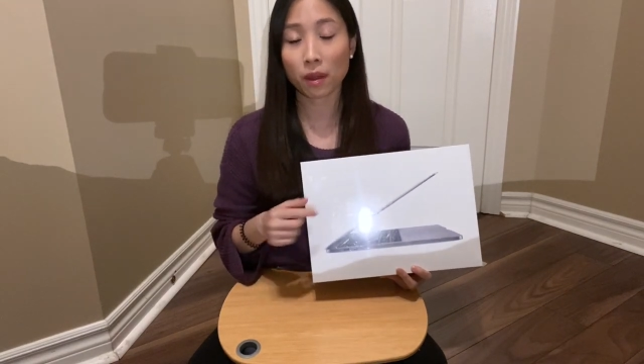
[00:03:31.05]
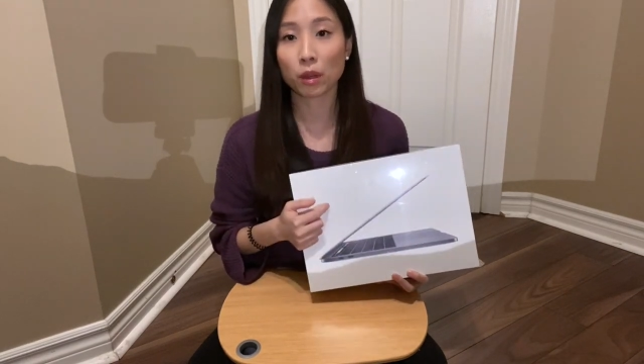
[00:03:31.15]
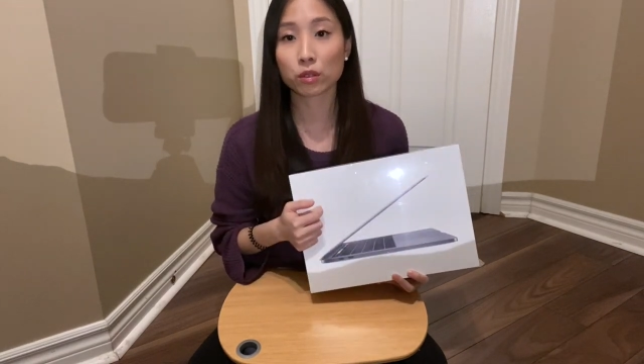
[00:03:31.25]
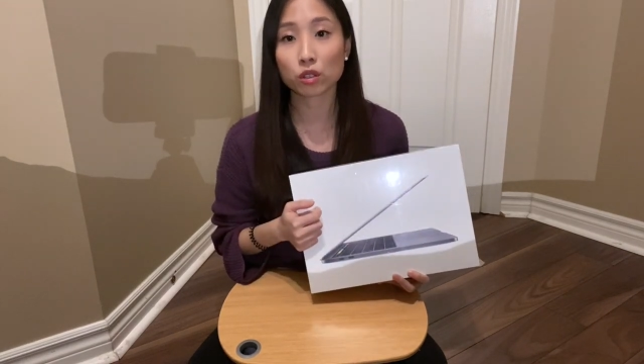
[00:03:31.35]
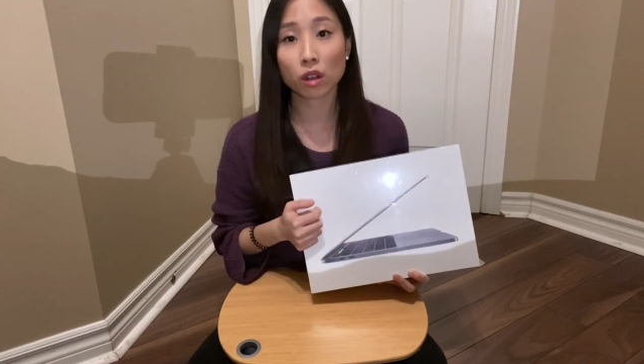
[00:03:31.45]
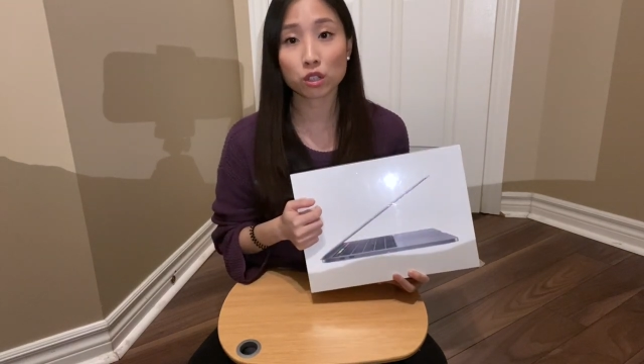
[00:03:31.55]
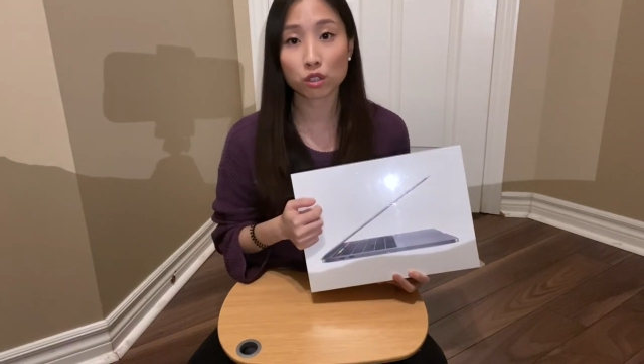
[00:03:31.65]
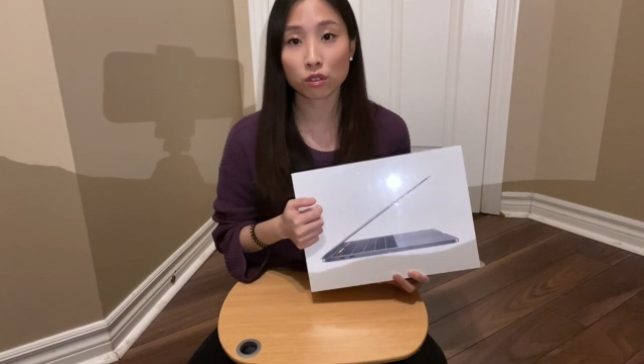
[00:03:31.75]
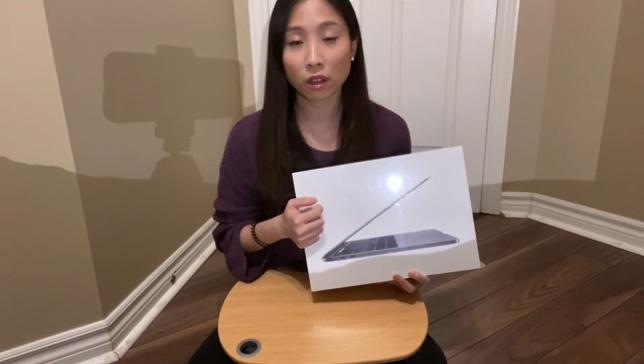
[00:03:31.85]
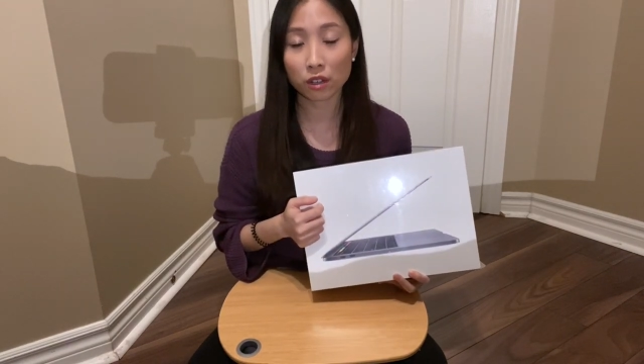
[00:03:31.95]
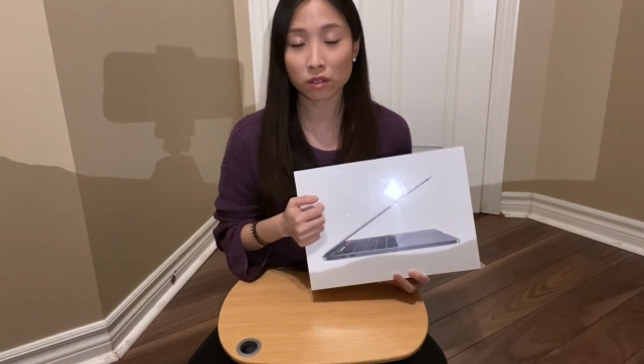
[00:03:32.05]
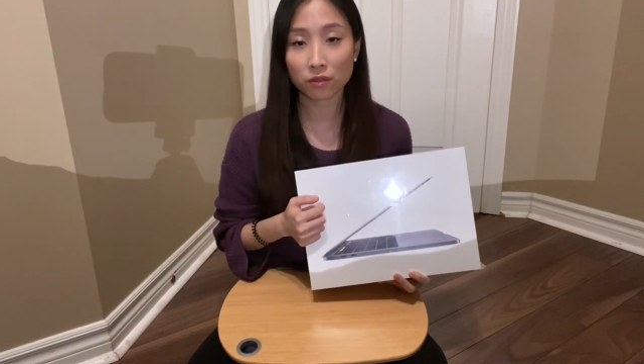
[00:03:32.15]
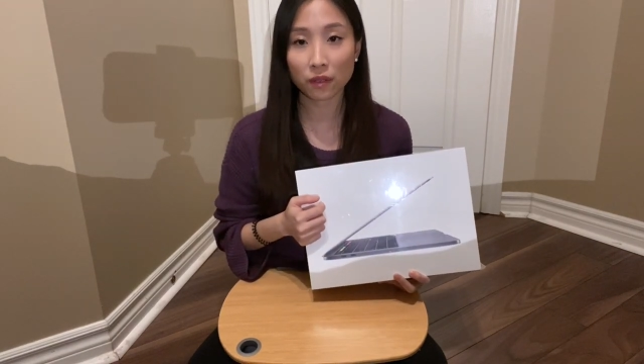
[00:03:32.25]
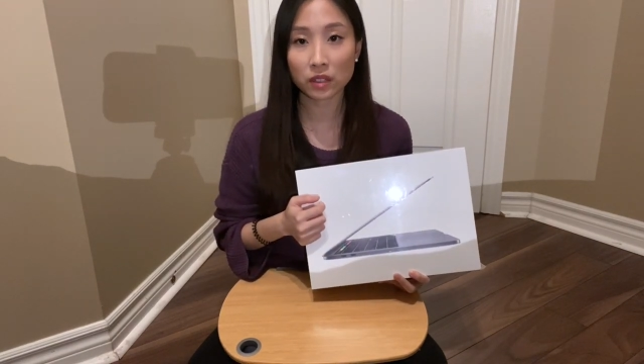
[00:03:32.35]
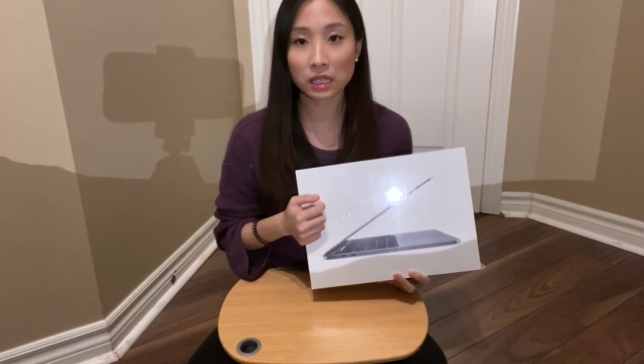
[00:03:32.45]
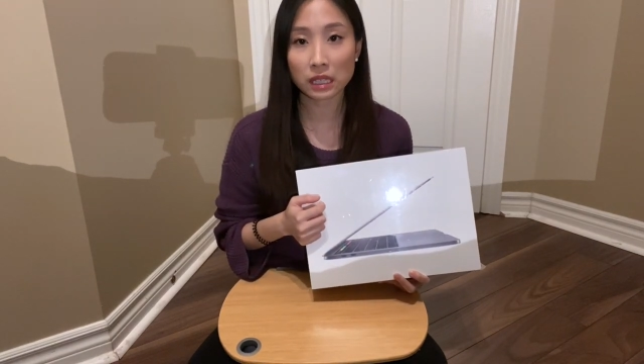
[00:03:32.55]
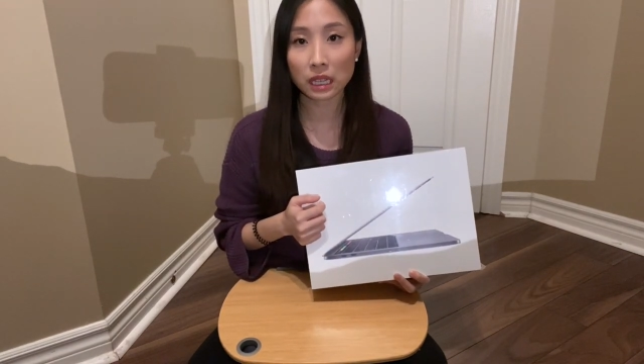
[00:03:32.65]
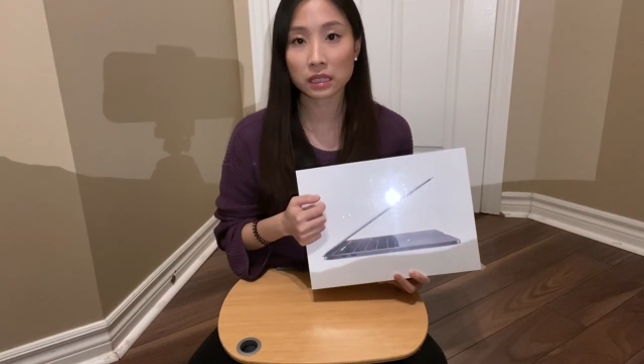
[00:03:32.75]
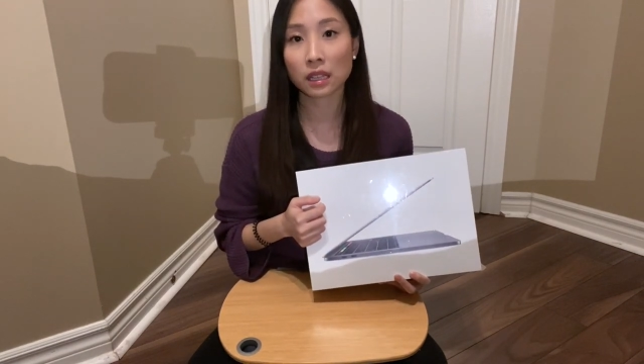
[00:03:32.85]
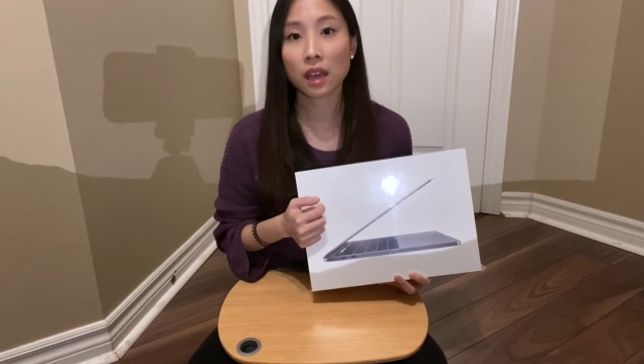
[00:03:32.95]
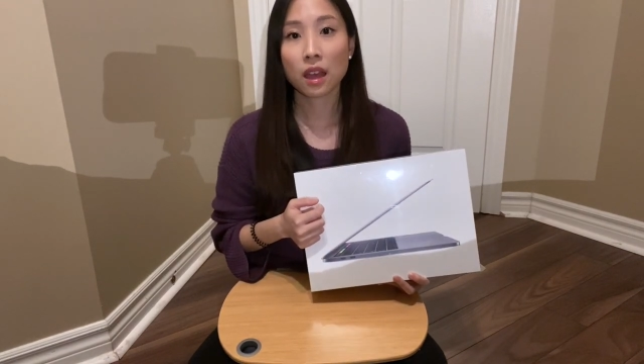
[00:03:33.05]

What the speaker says: I also got 256